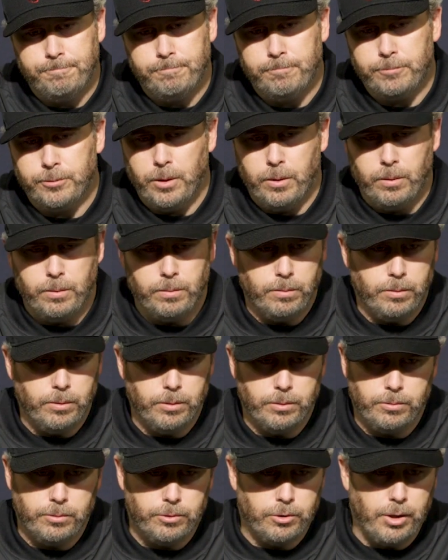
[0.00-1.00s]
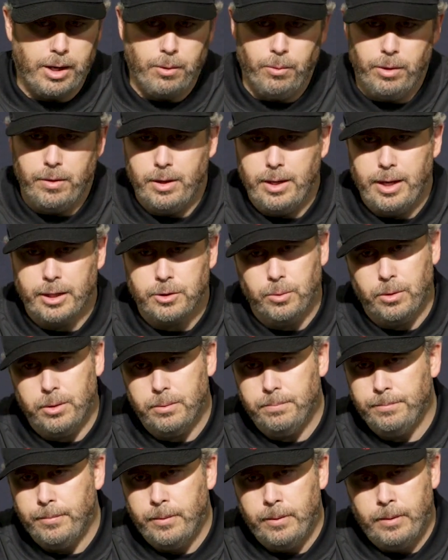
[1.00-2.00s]
so we'll try to win the next
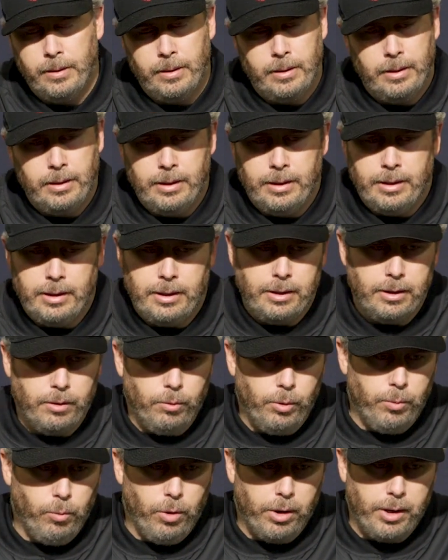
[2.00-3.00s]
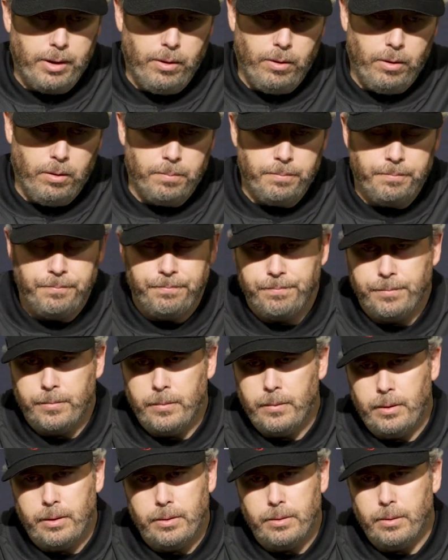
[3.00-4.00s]
one. Won one at home,
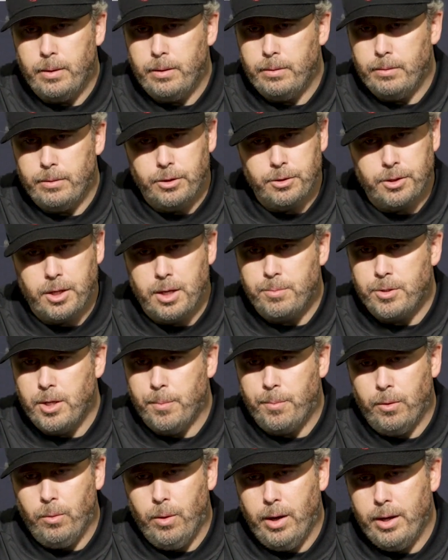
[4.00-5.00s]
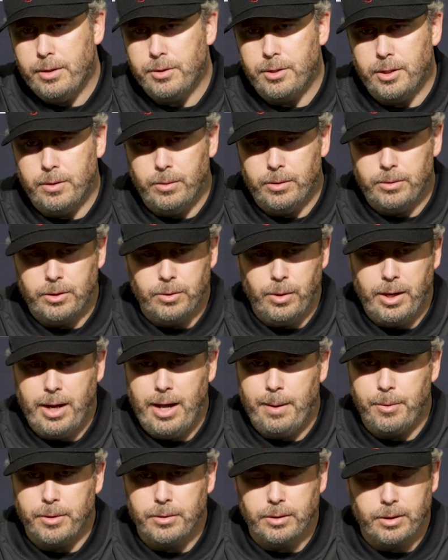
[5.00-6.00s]
and, and just keep chipping away and see what see what
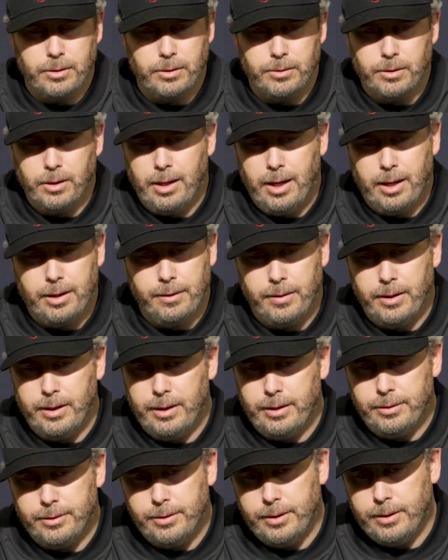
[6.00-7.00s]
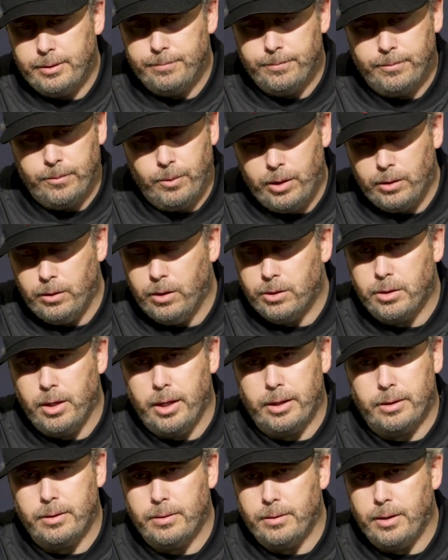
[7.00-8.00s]
happens. Because there's a lot of things that what it looks
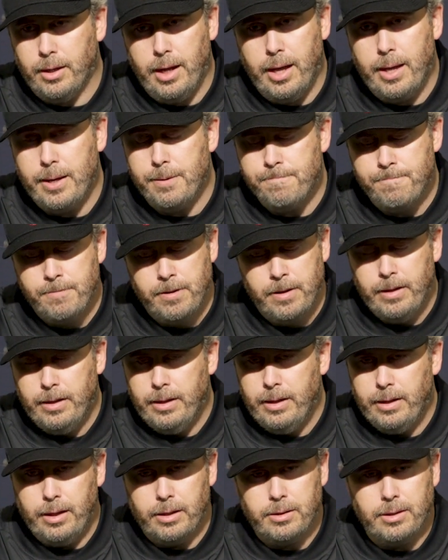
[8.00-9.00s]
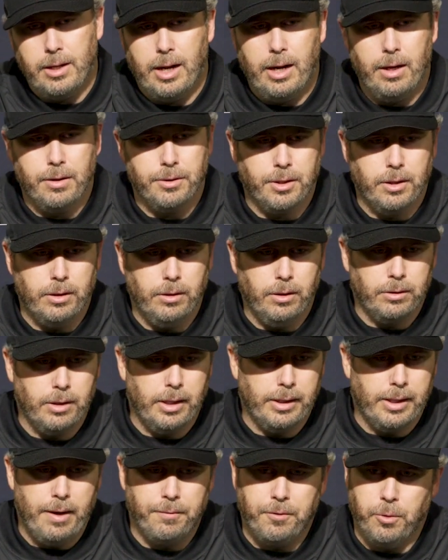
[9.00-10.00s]
like today, that's not how it's going to look
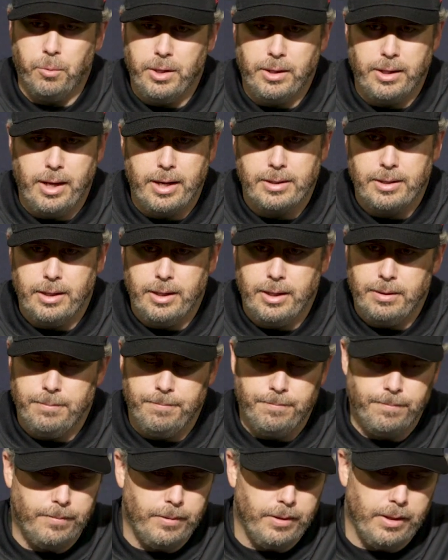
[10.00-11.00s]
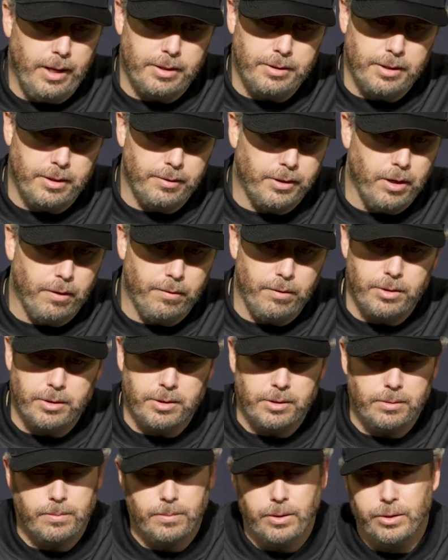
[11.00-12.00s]
like after Week 18. You guys that have covered
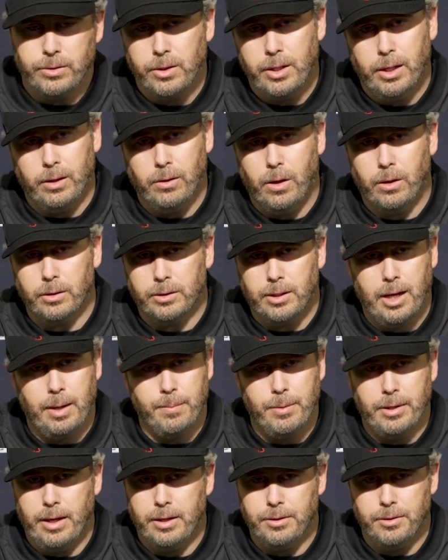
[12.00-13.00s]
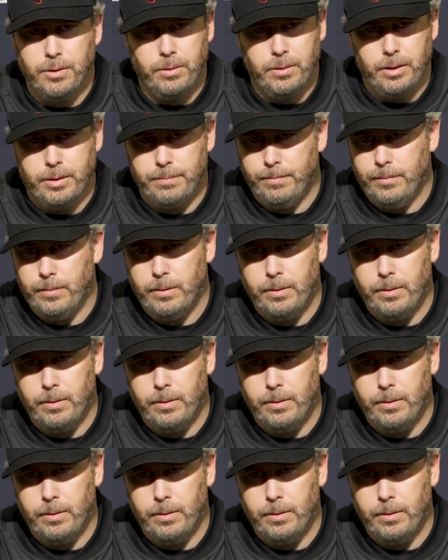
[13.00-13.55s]
this this league a long time, you guys know that.